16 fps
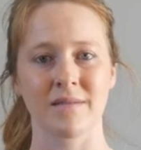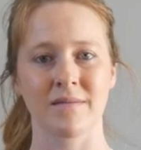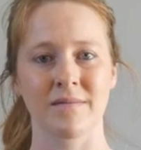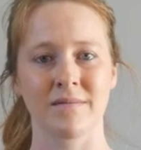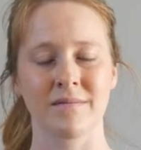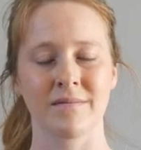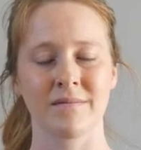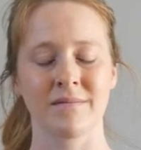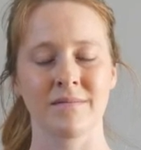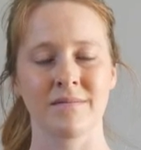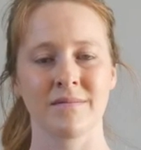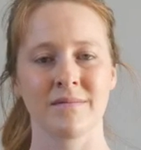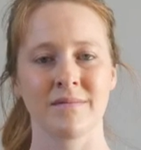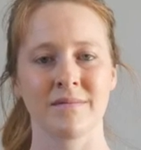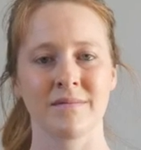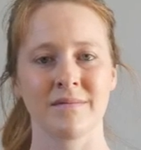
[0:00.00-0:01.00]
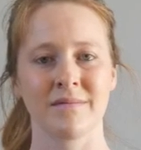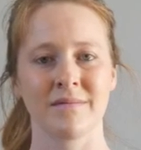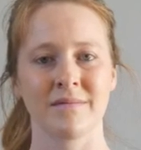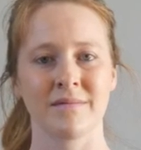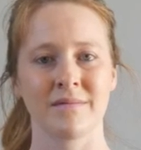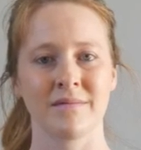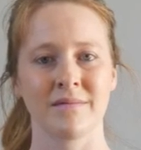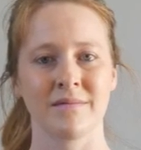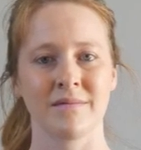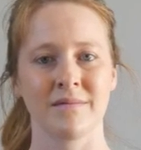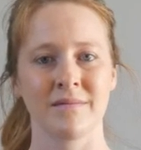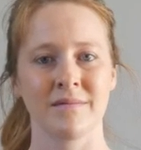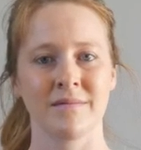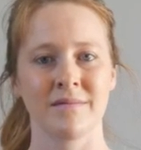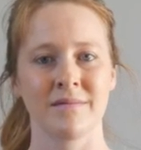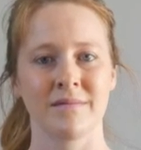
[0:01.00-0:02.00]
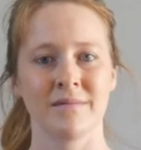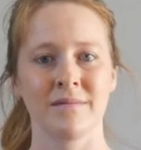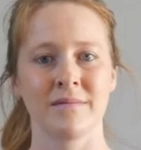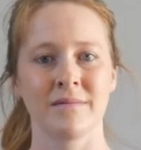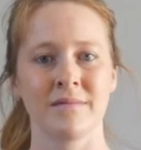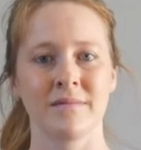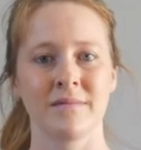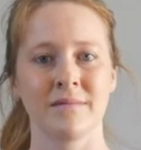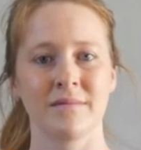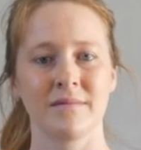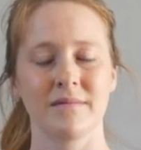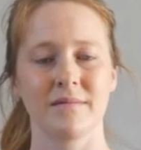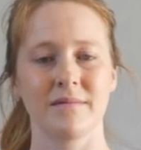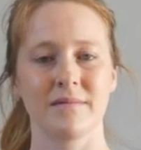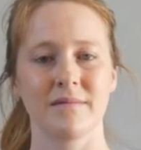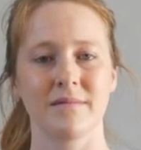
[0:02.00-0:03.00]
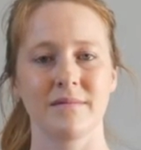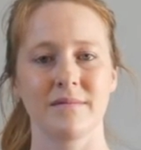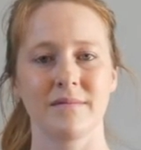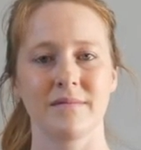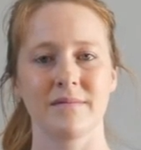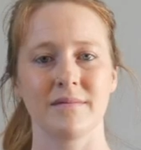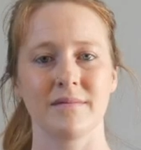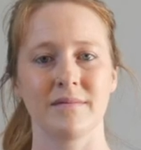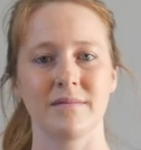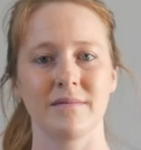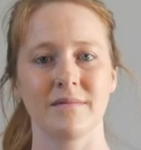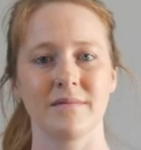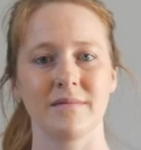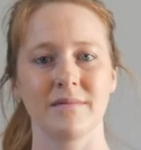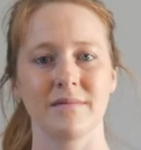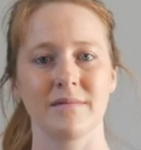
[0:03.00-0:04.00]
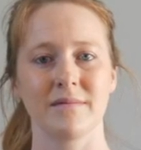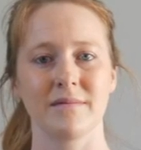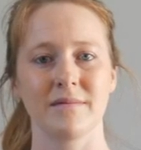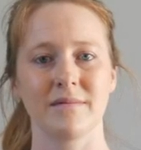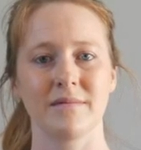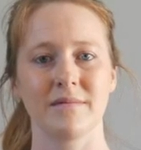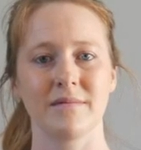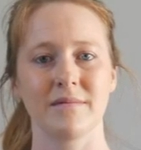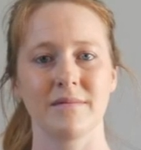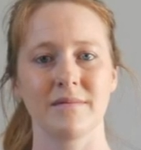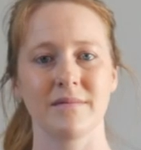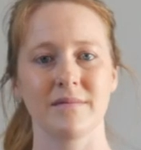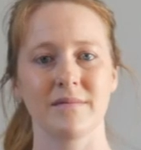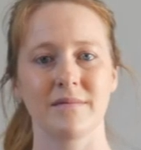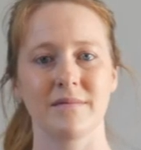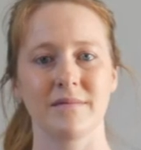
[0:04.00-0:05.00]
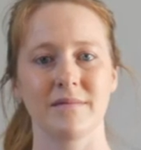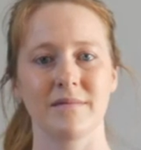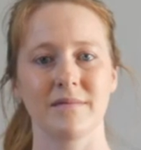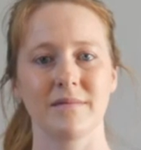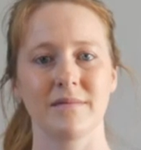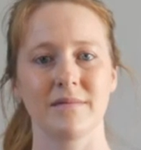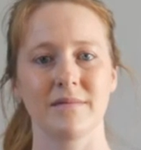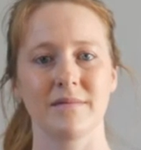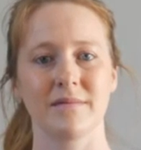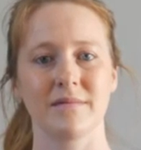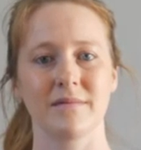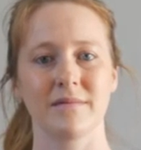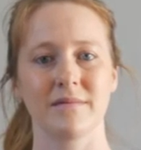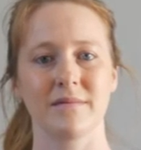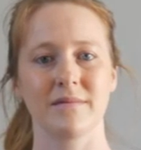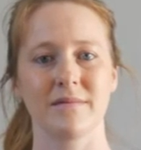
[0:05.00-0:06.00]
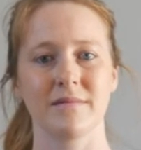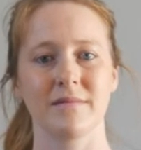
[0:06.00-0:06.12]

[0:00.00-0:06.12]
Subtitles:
(no one is talking)